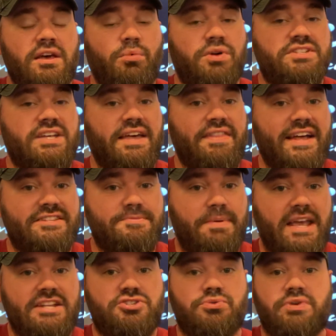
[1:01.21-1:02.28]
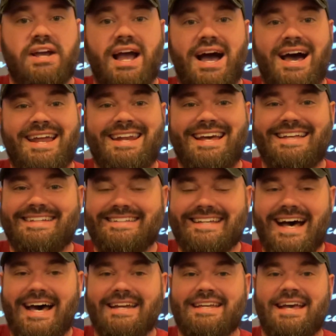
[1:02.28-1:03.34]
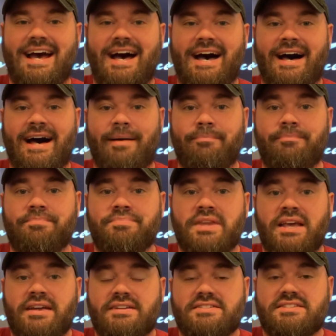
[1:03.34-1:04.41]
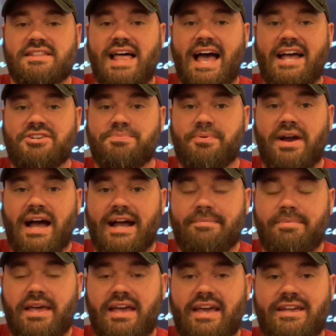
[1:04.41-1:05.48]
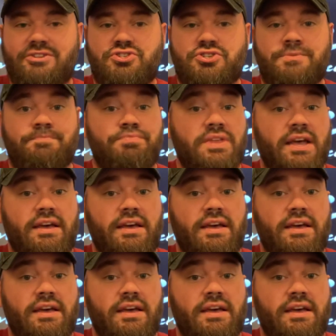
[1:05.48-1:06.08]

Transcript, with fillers: Once again, that's patreon.com slash Brock Page.